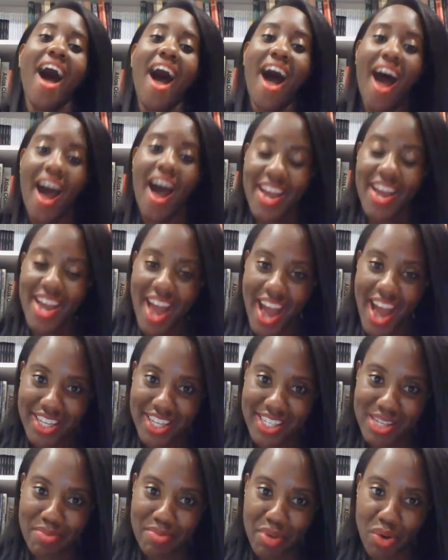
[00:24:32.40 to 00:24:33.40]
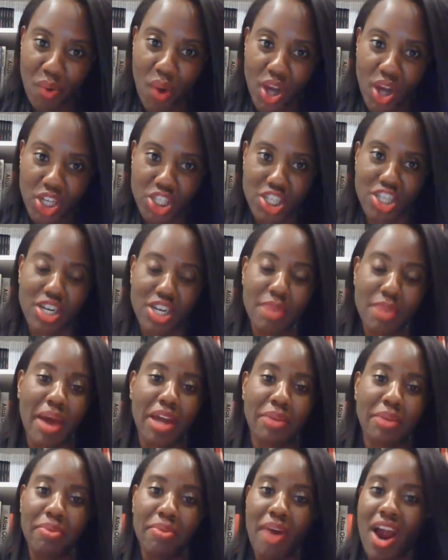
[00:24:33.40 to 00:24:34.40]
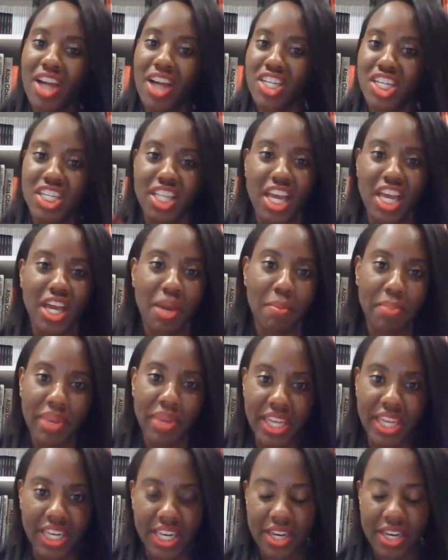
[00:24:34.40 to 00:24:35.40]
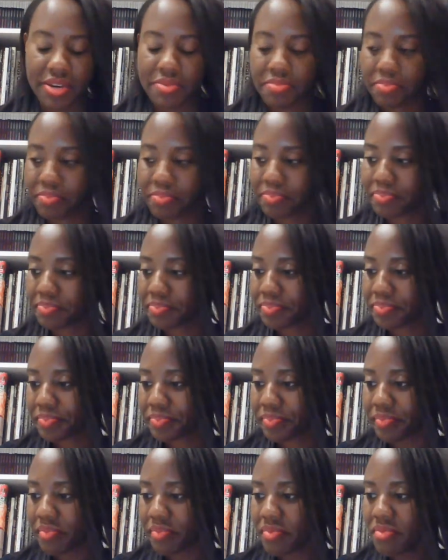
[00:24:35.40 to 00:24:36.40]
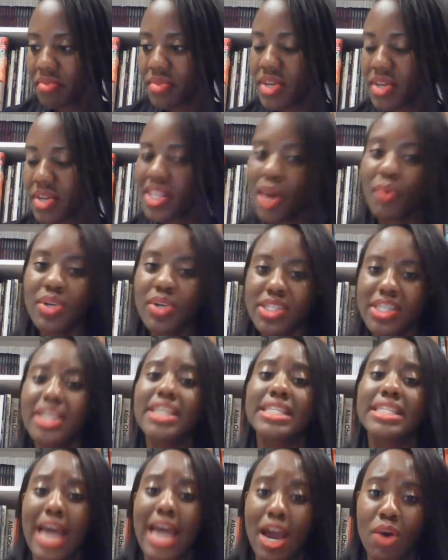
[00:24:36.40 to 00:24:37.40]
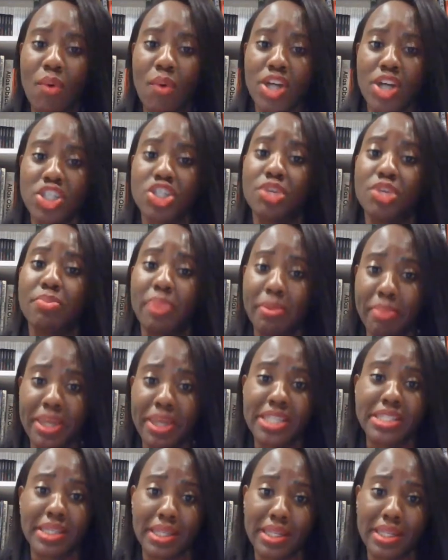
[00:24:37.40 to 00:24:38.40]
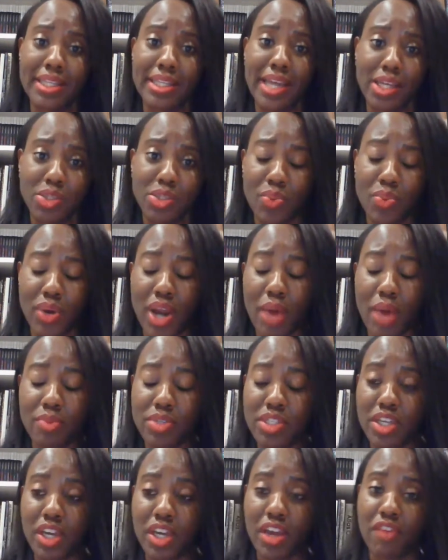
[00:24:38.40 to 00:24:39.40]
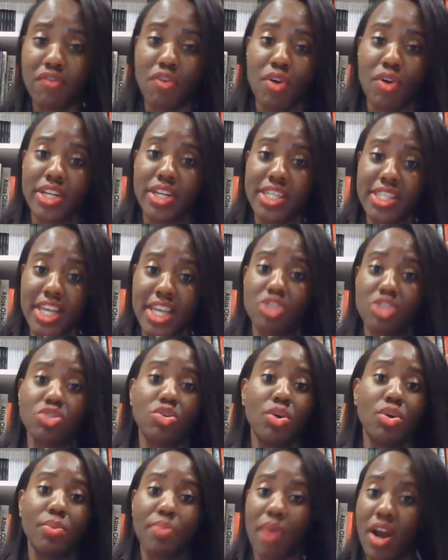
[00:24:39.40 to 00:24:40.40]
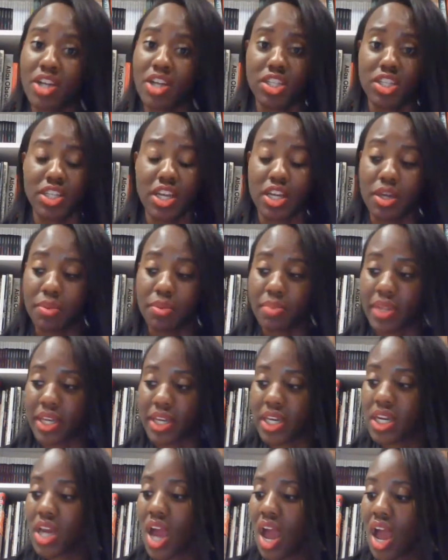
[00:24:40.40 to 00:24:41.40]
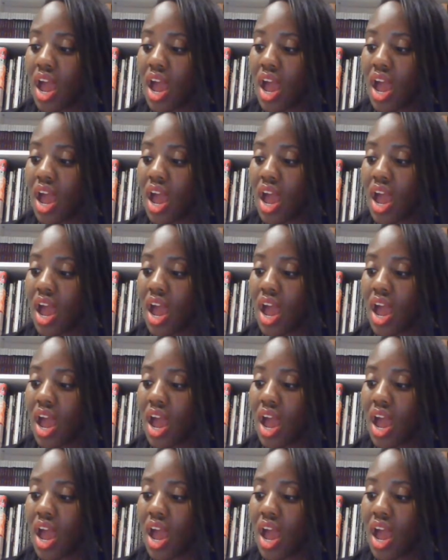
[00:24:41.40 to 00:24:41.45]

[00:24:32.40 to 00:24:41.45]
I asked them a question about a project they completed. That wasn't the exact question, but basically that's what I was looking for in his answer, project they completed.